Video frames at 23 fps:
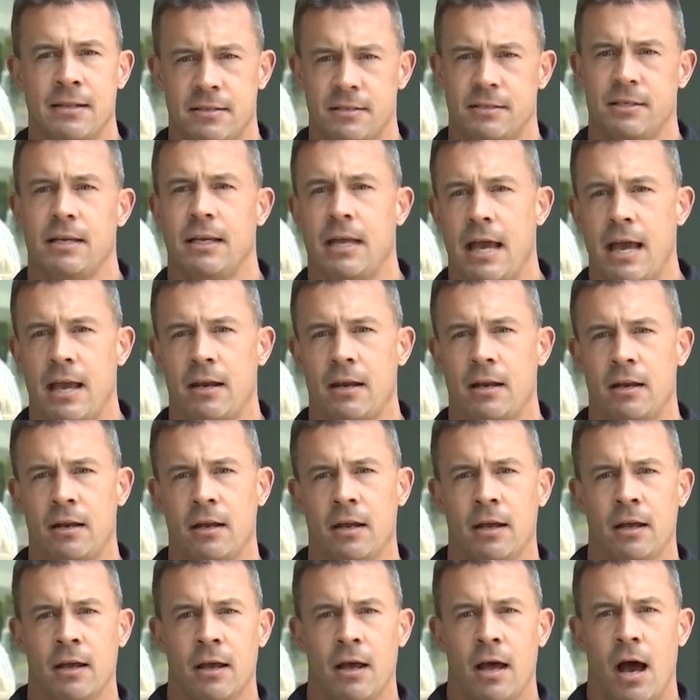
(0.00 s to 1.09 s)
instigated
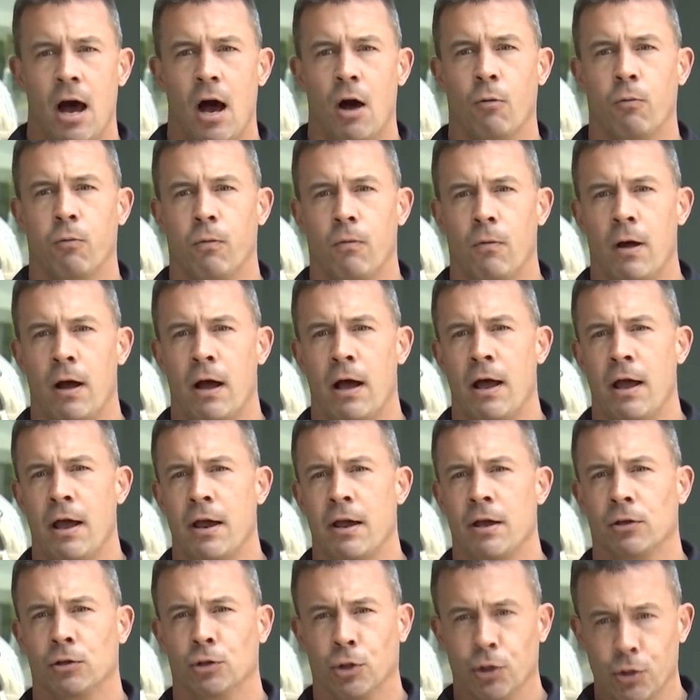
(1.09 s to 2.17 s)
a,
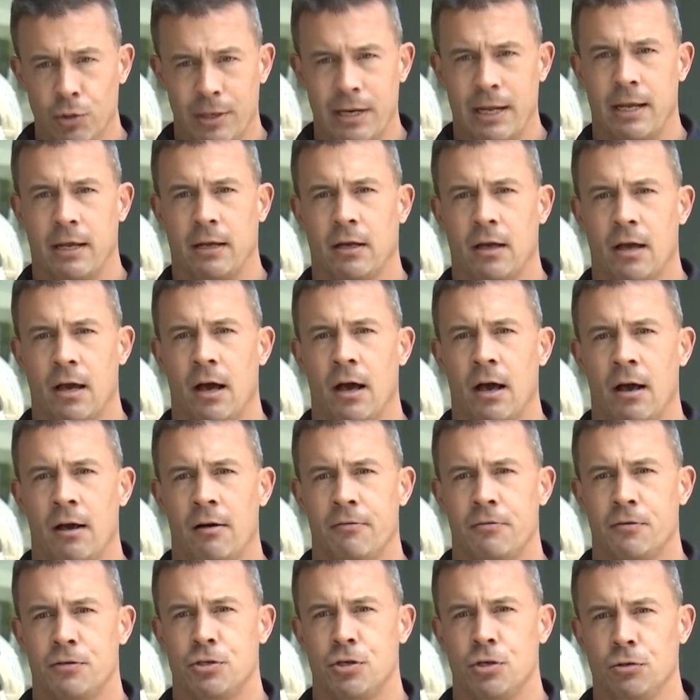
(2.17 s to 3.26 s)
a, looting
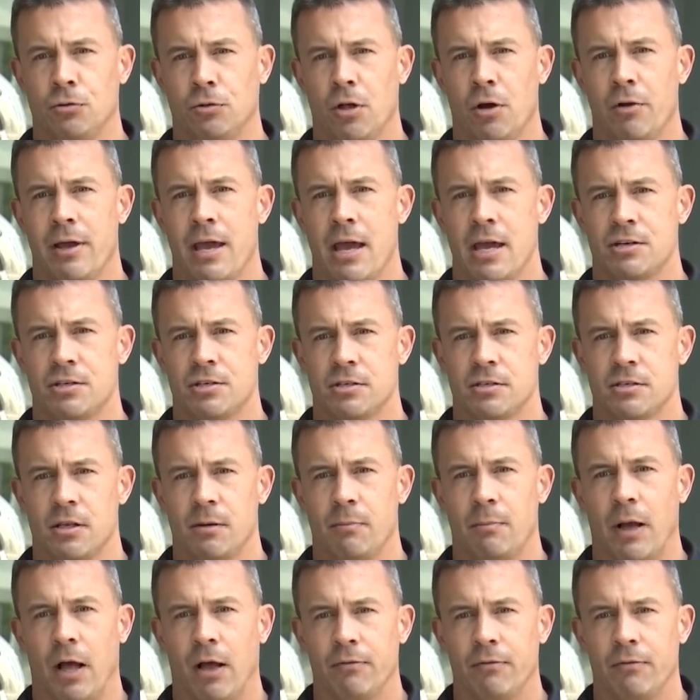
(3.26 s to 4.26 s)
of two locations in